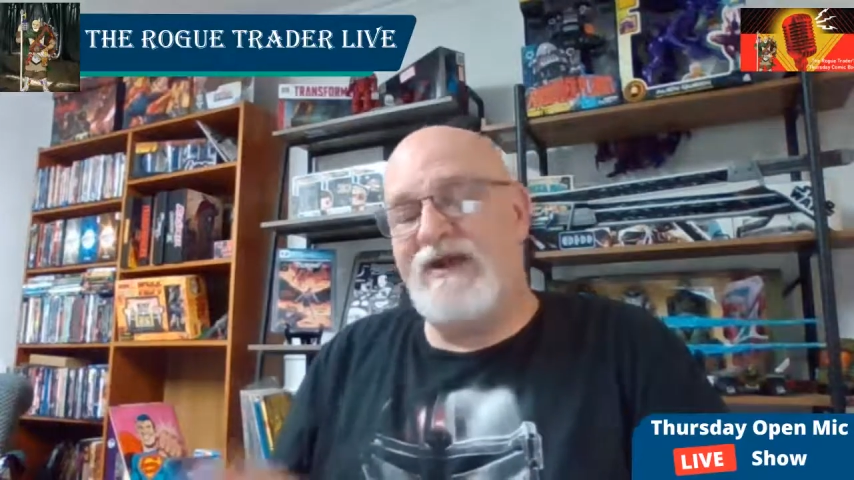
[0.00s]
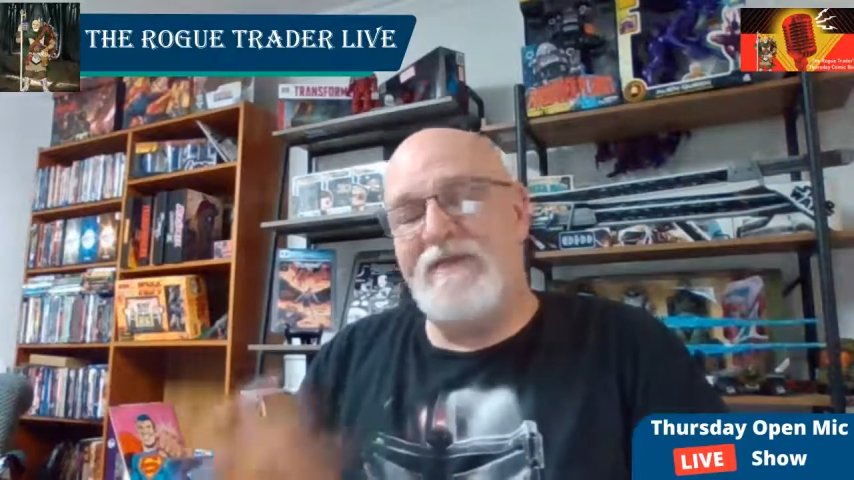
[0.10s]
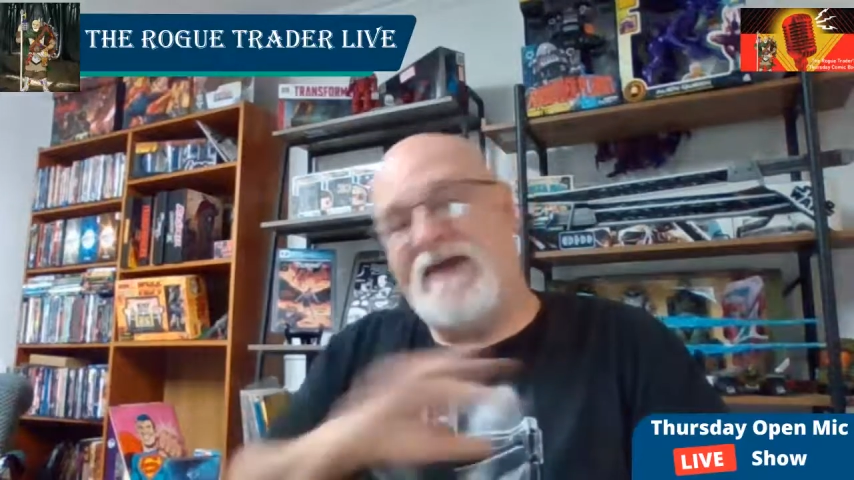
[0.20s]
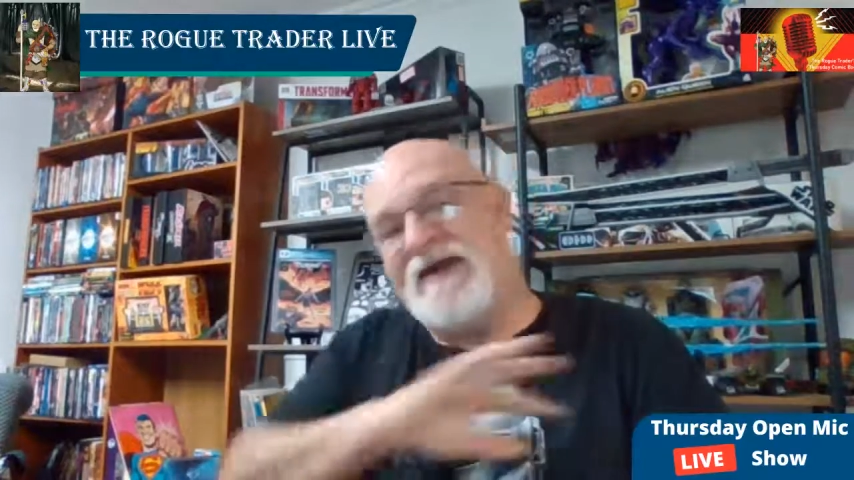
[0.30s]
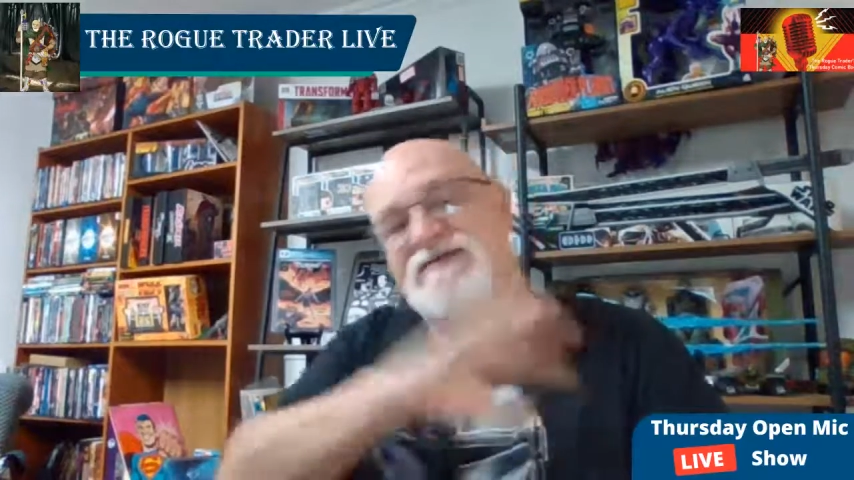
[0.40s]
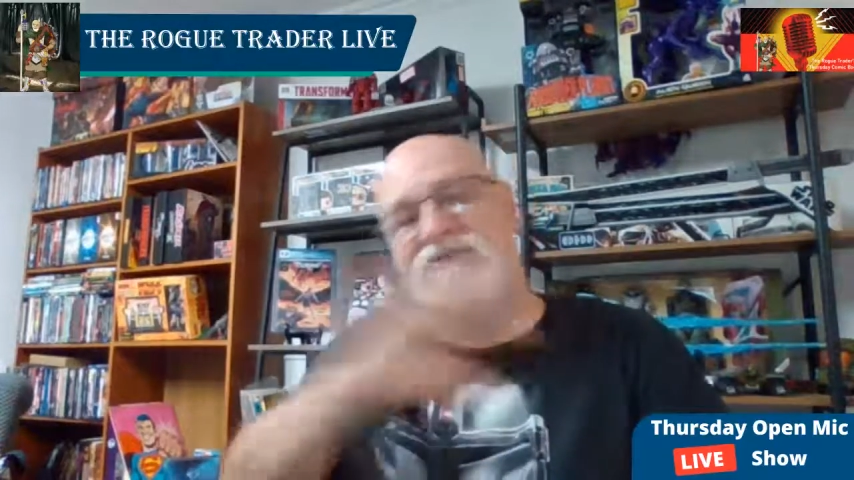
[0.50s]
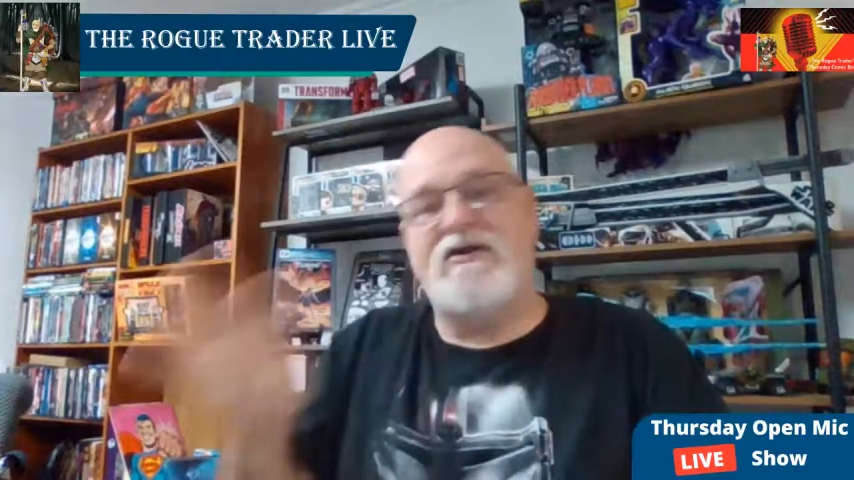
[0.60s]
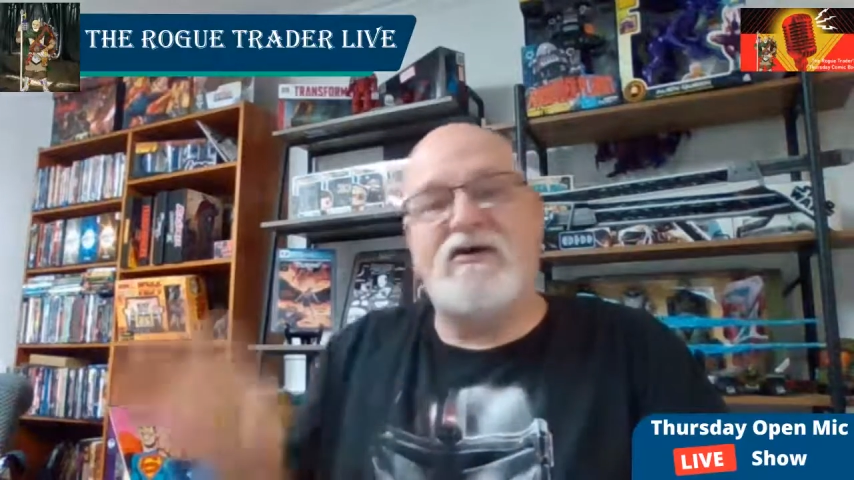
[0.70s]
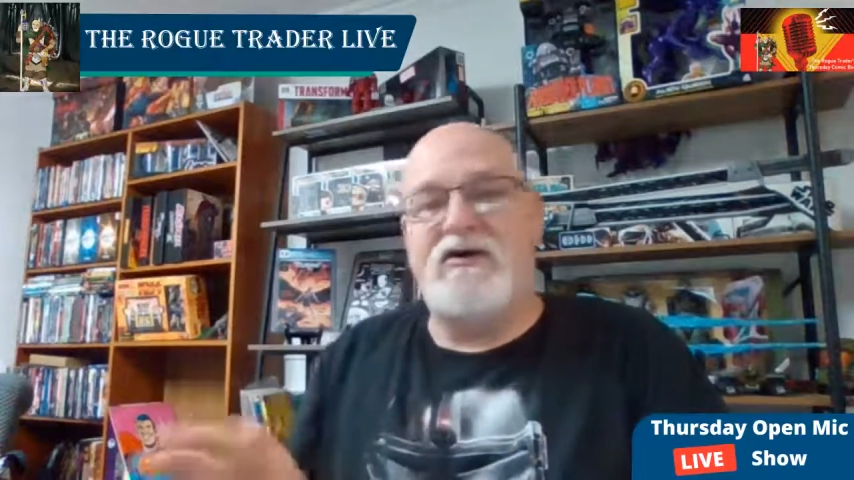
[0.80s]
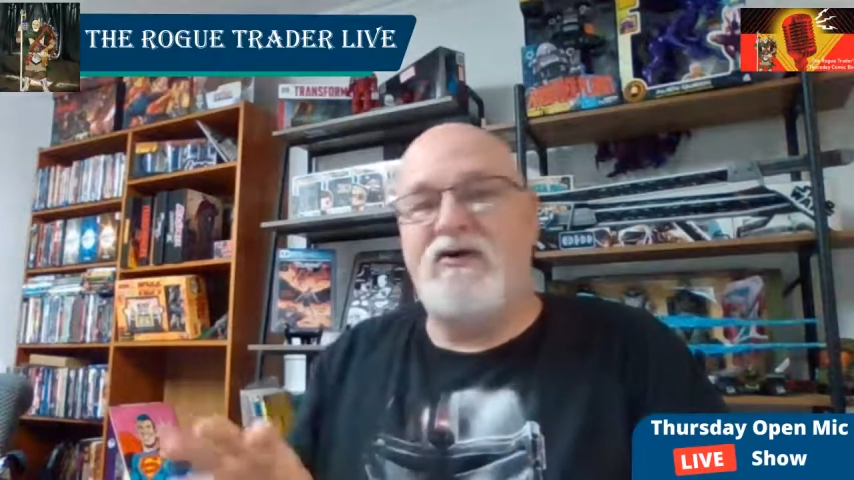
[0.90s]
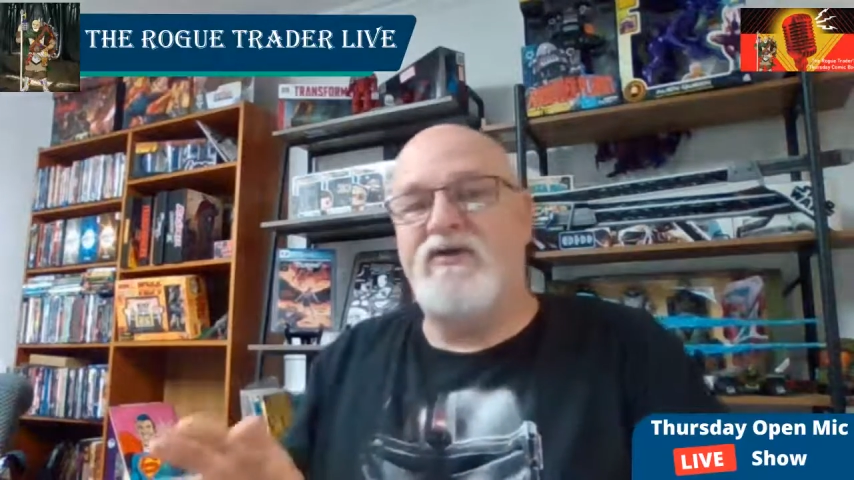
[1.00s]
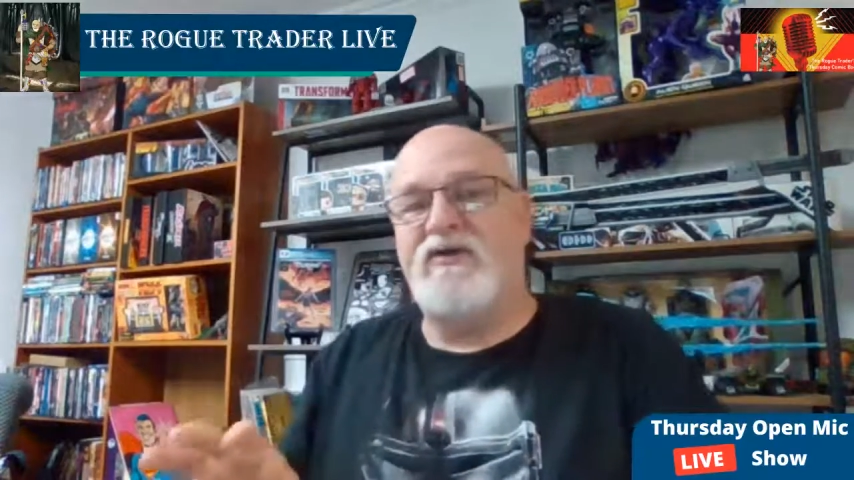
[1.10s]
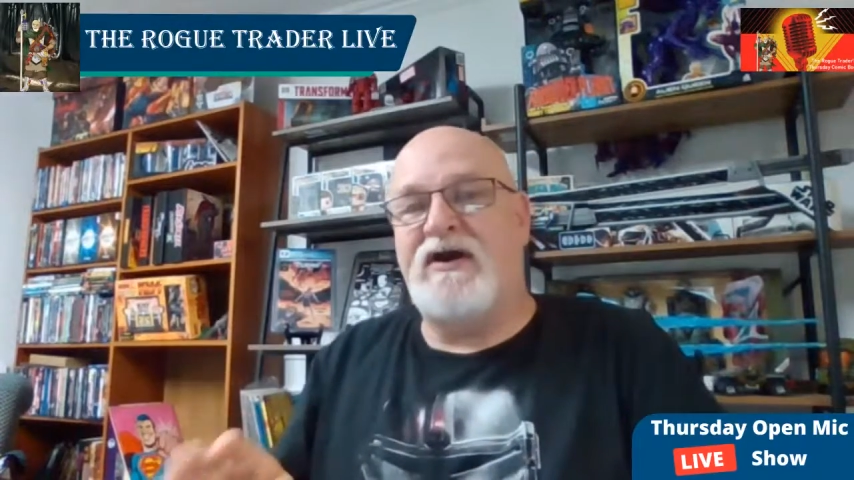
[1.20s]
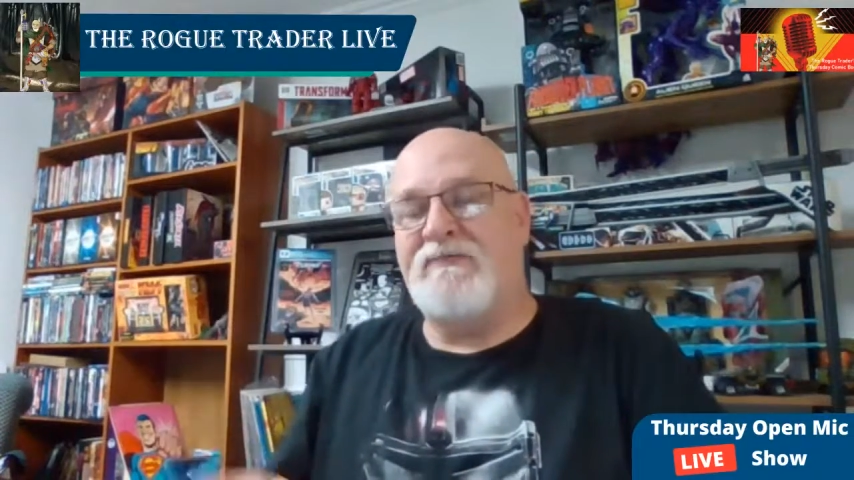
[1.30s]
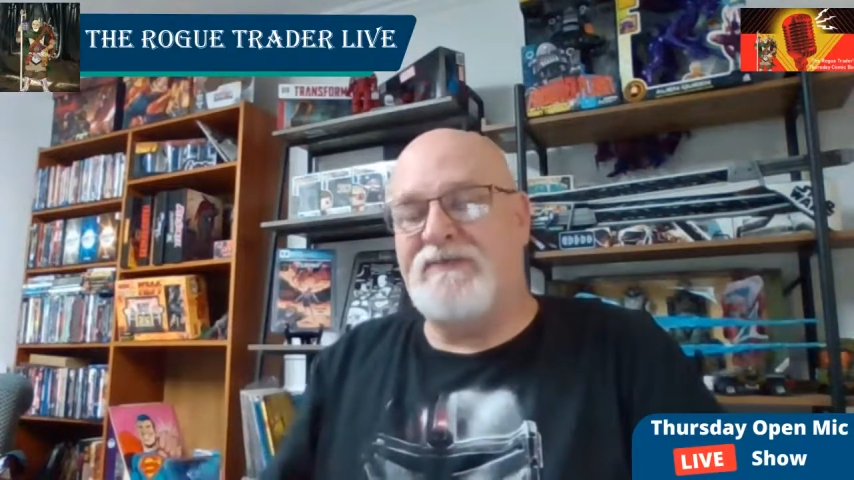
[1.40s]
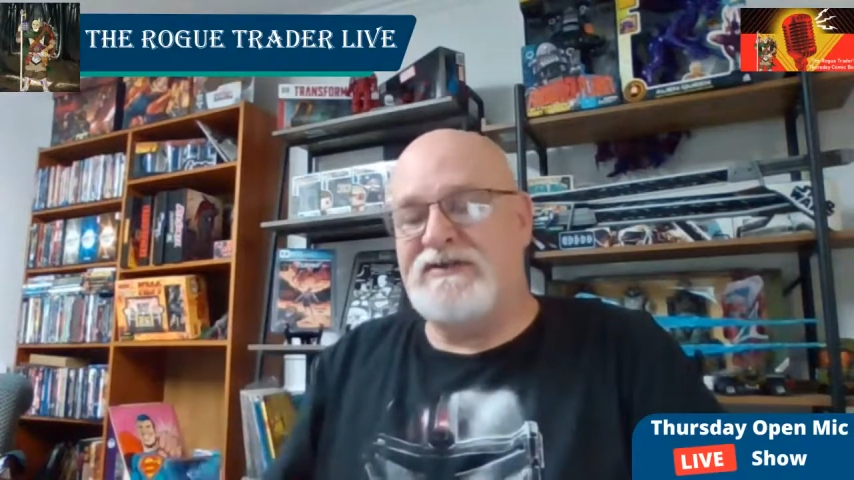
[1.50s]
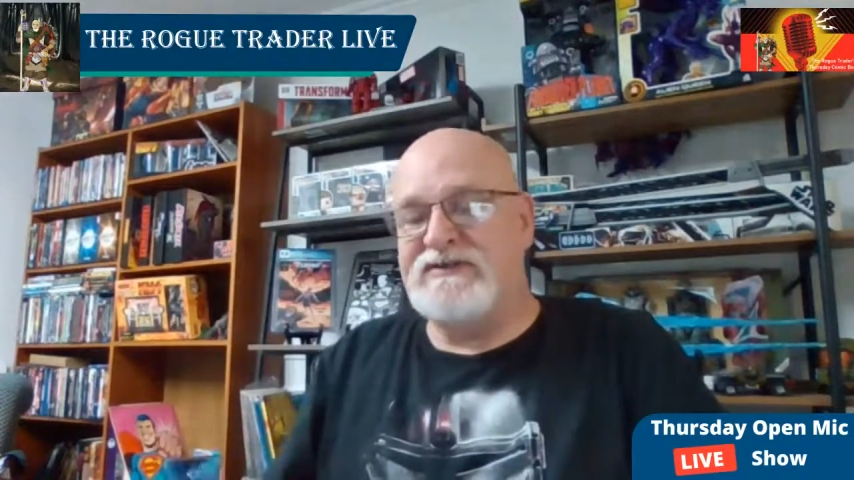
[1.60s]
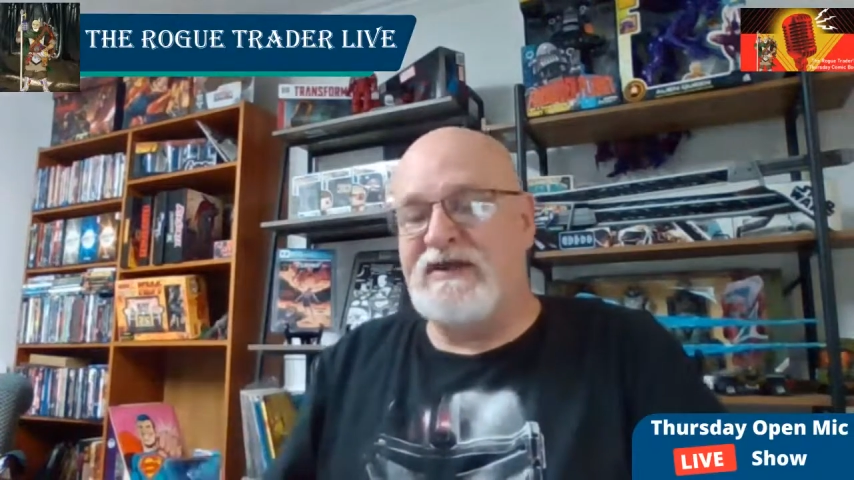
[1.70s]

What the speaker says: and I passed on all the copies.